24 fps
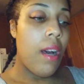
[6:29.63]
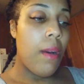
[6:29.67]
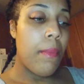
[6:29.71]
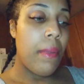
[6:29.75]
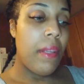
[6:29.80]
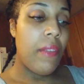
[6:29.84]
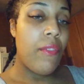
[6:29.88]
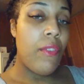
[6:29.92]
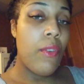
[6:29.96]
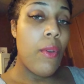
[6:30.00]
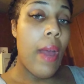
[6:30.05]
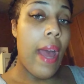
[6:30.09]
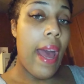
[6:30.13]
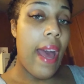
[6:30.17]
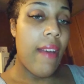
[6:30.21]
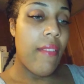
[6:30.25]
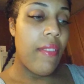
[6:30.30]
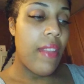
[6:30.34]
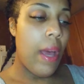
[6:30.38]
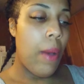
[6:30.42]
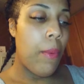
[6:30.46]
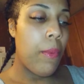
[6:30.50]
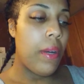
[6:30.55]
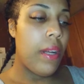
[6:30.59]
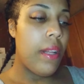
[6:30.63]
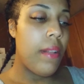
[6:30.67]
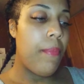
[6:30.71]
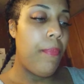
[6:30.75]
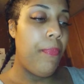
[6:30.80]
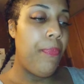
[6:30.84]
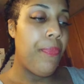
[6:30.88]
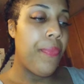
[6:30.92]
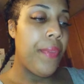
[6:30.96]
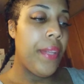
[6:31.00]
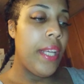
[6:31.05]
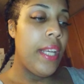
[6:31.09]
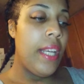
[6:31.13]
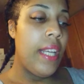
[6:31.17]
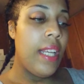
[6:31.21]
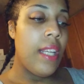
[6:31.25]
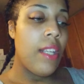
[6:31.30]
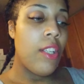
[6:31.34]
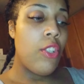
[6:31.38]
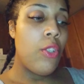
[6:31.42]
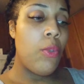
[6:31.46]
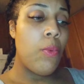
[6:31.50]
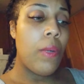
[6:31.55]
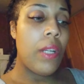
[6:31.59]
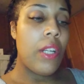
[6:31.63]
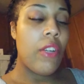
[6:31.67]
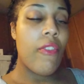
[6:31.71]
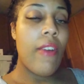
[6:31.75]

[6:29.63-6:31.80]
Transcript: If you have that one, you want